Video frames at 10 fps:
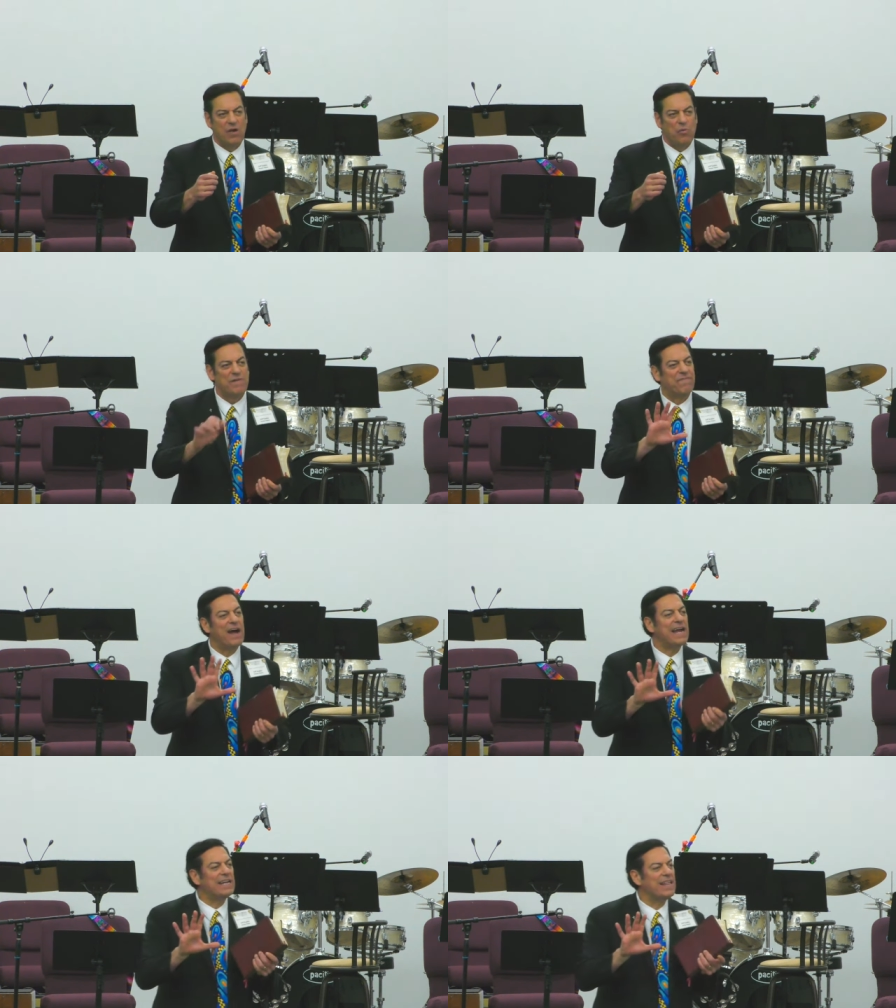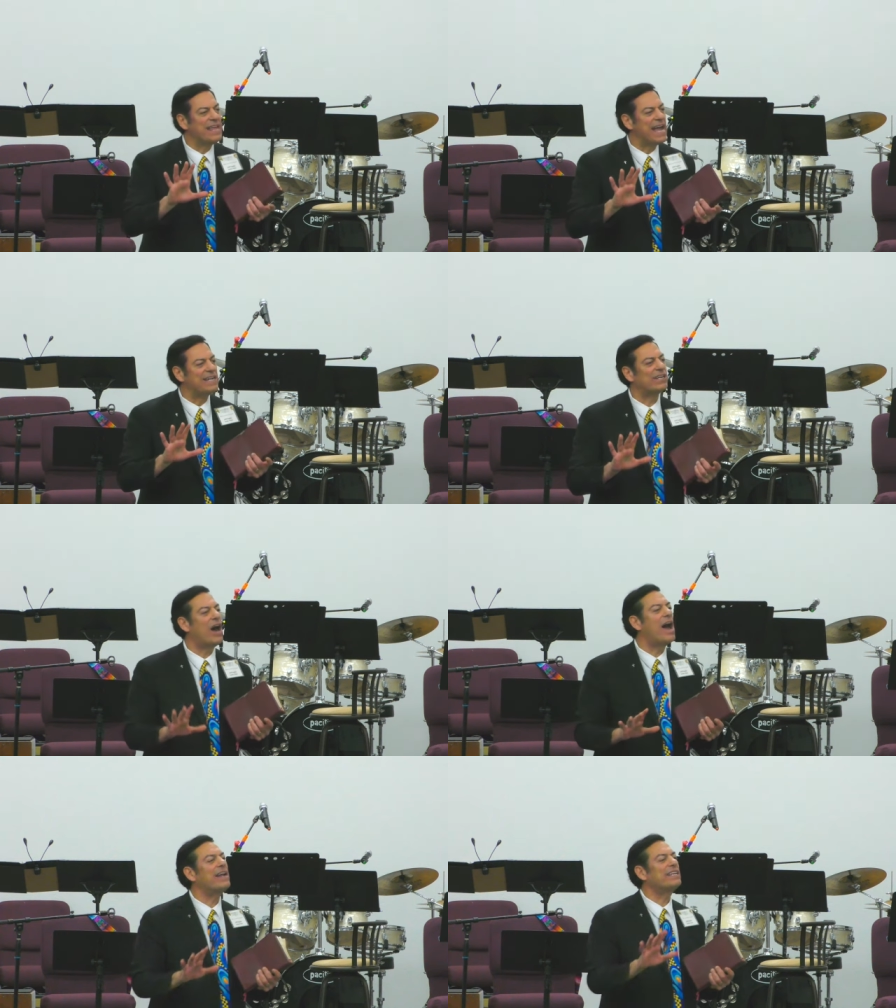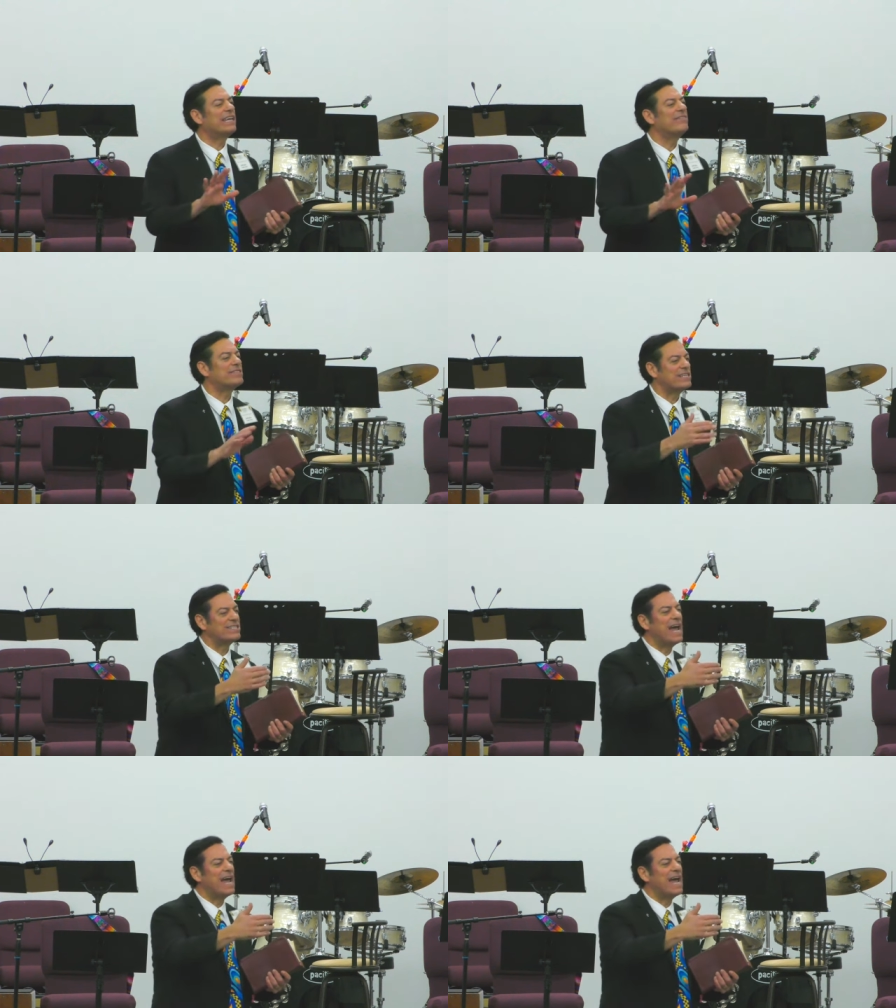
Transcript: we find that God gives us